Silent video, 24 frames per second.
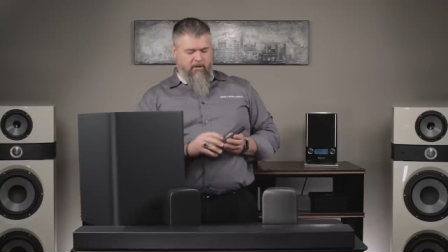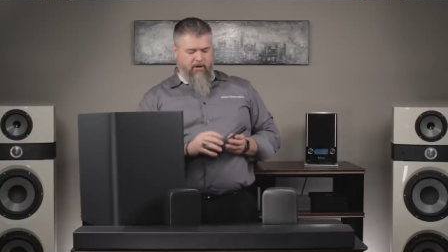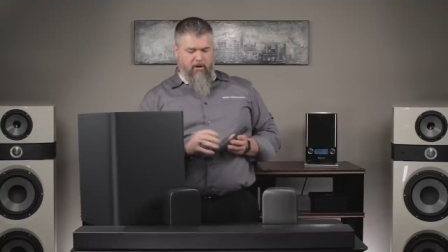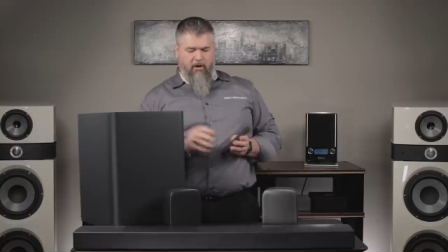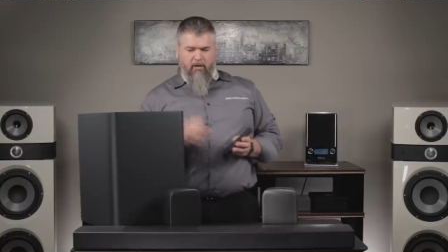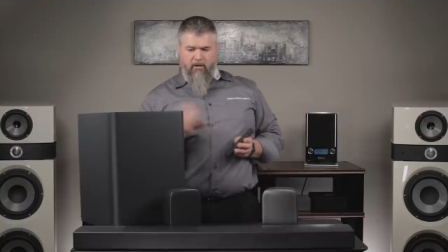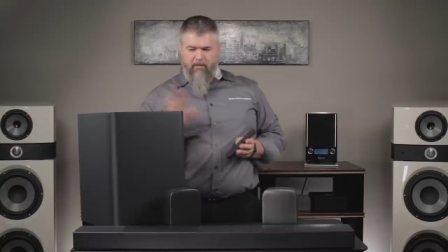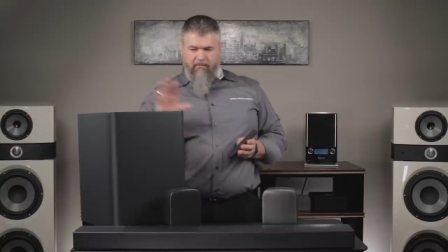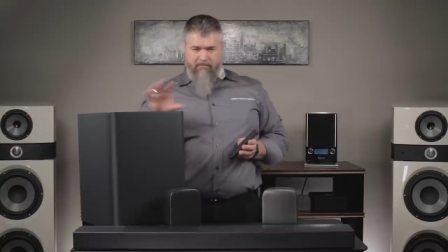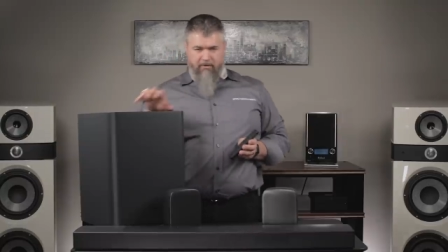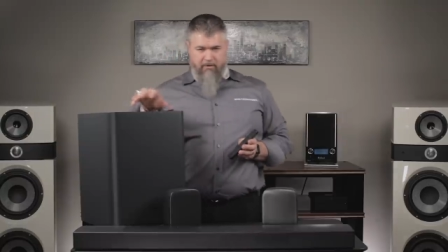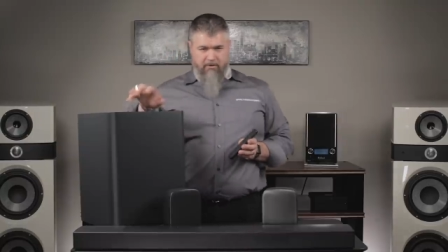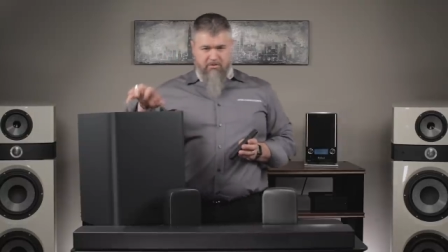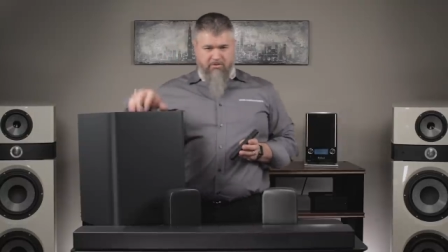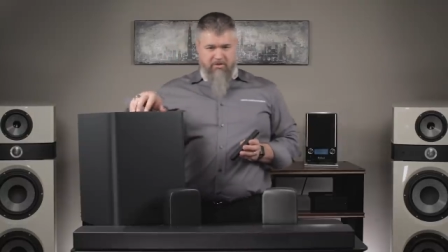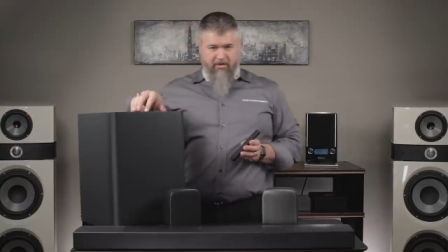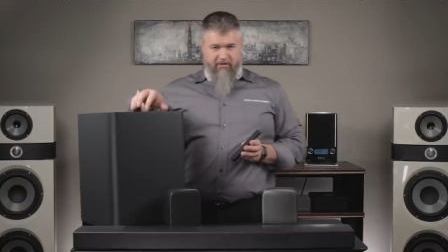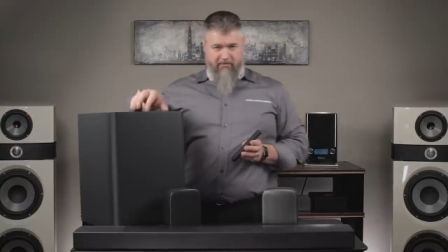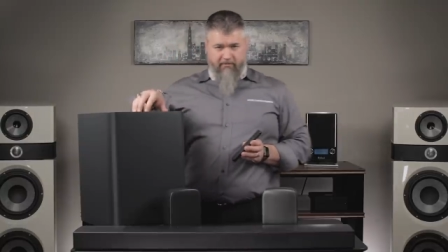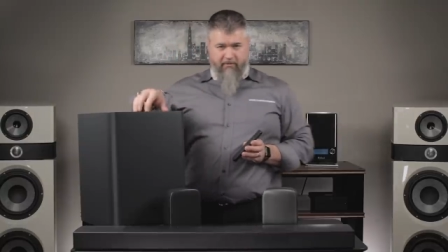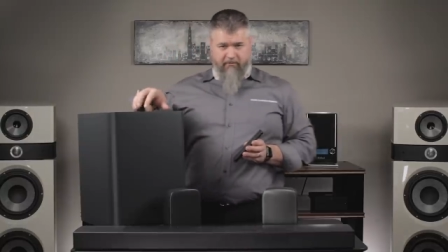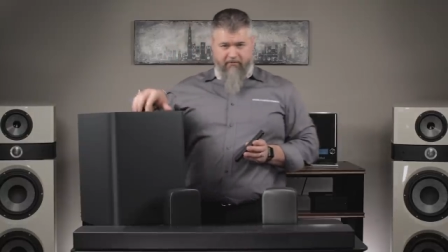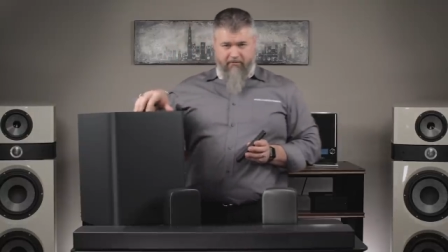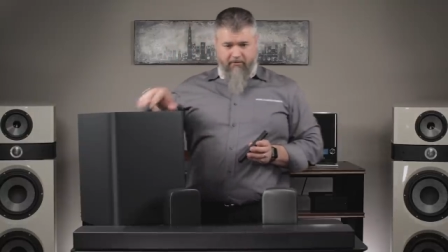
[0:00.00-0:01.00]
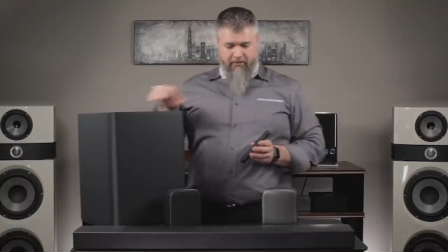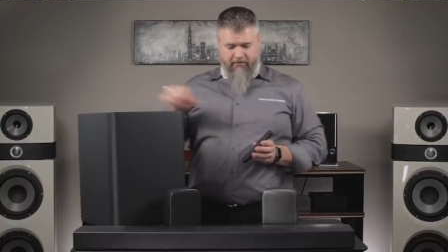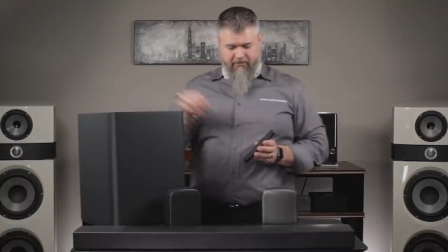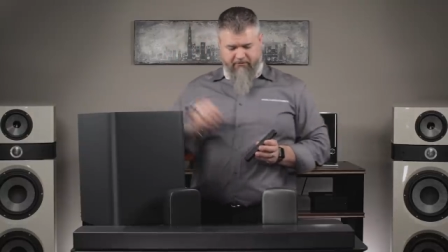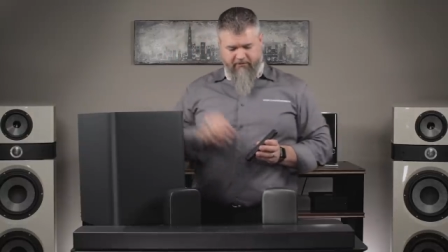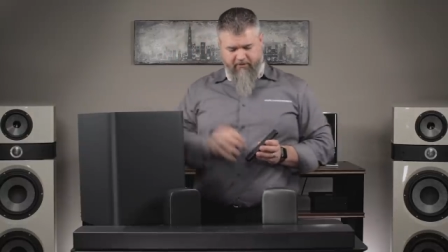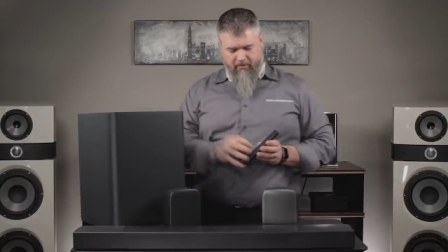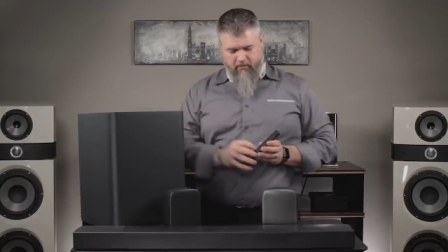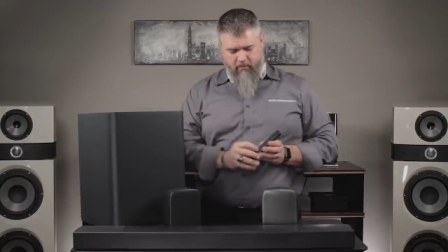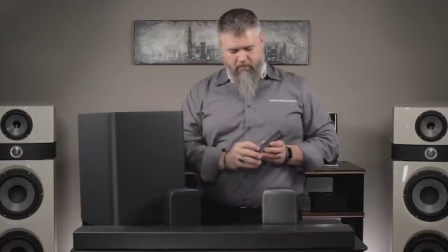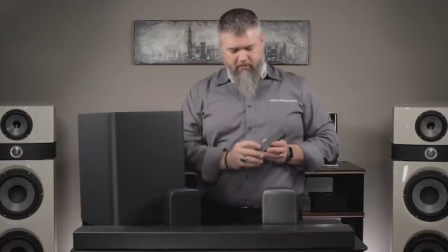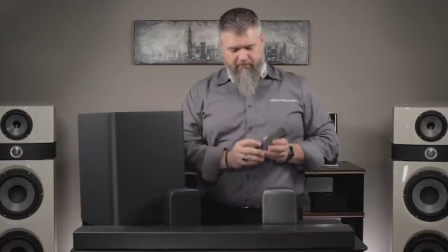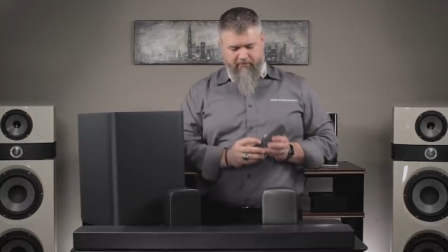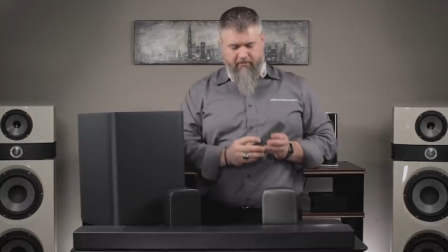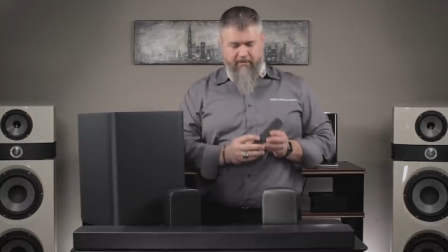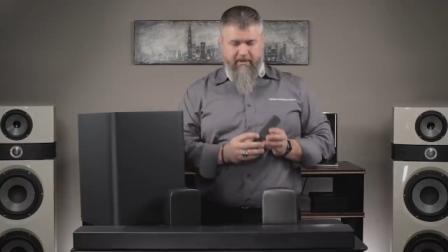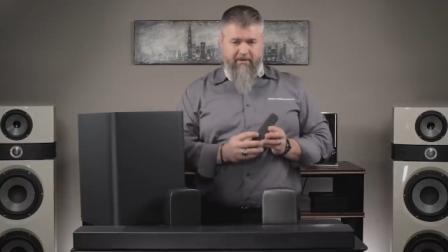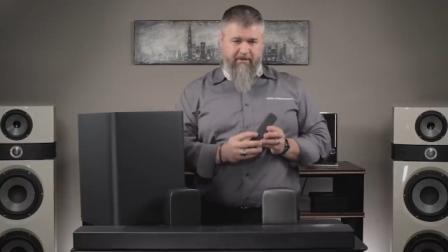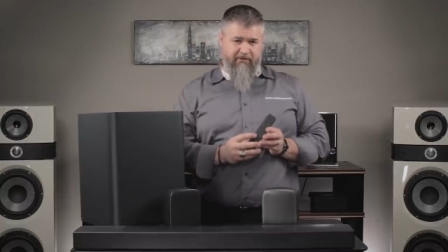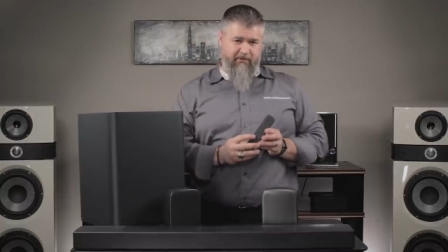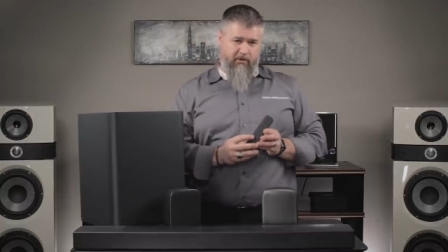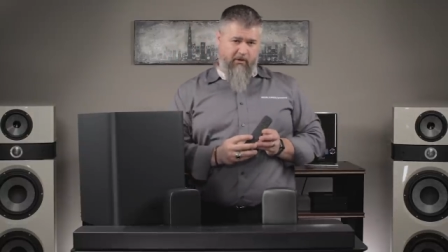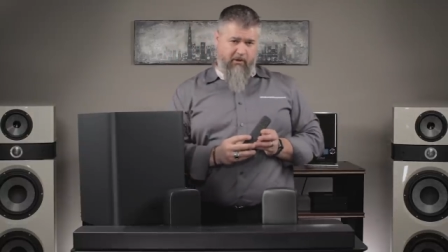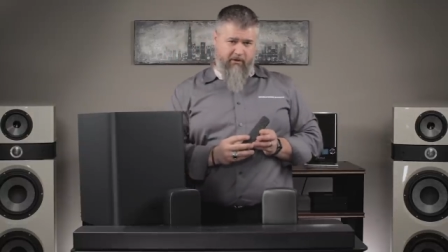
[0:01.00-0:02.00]
All of your adjustment for your
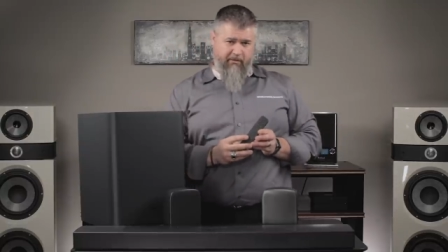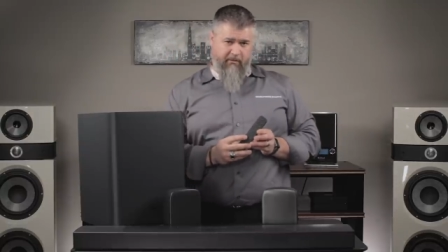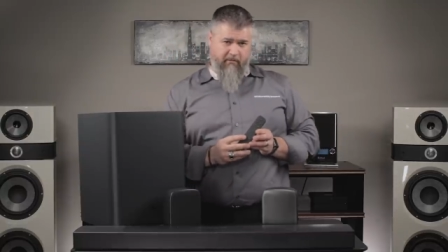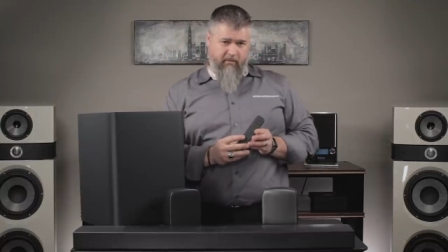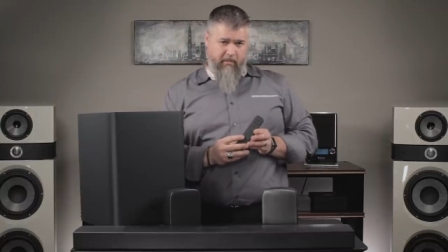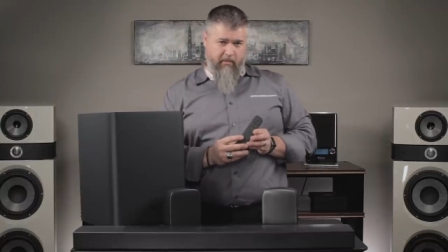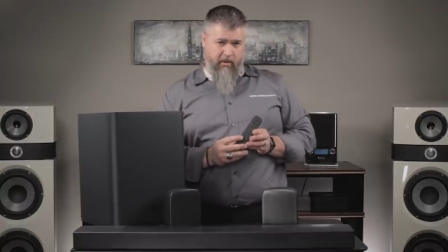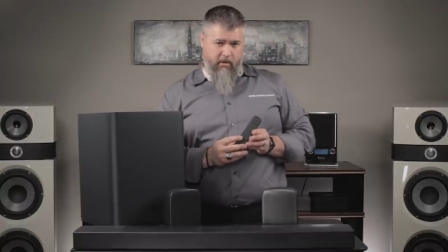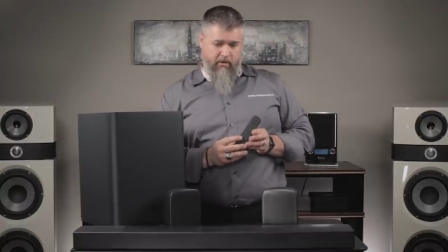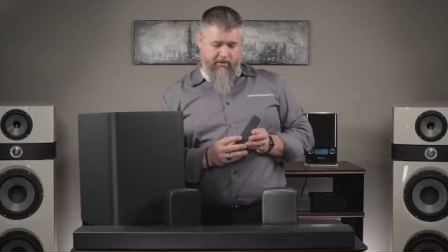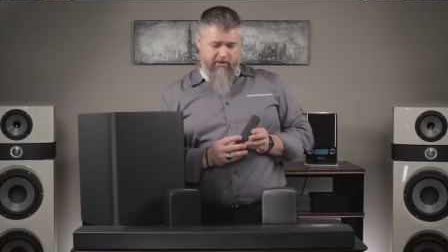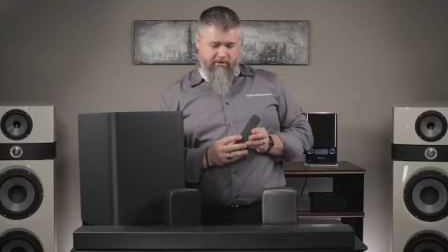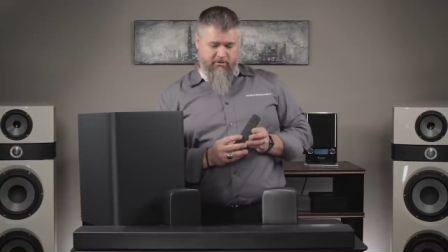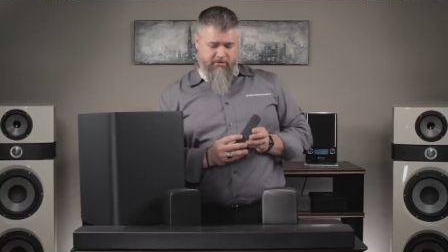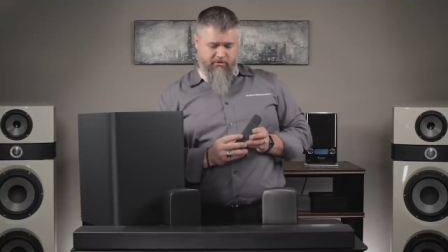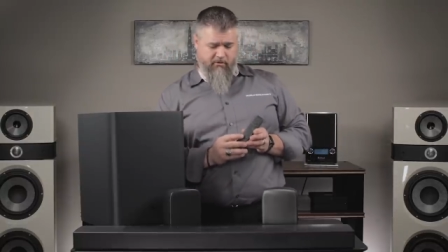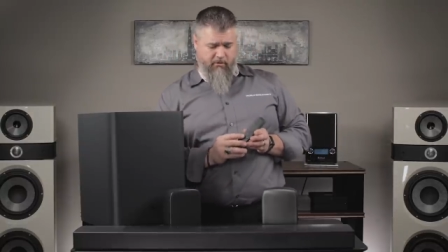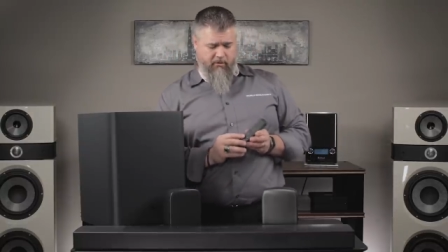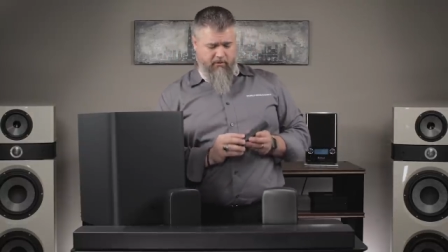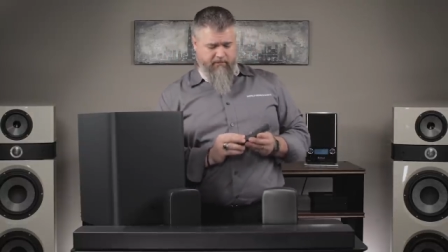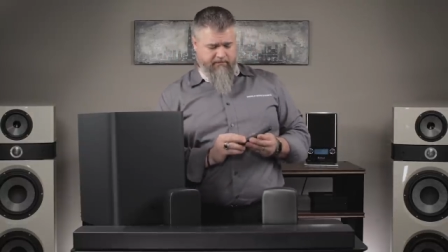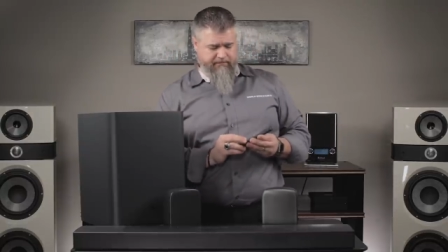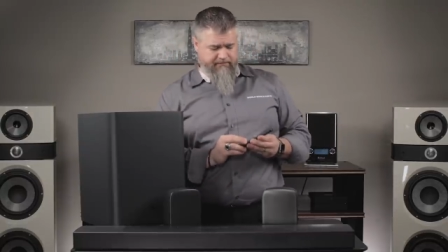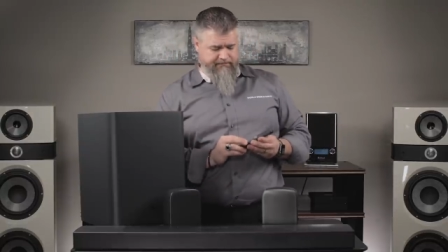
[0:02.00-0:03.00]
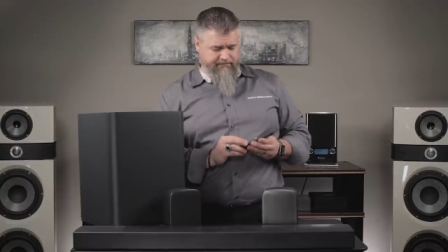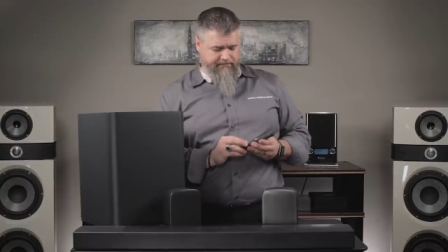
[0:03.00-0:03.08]
subwoofer is on the remote control.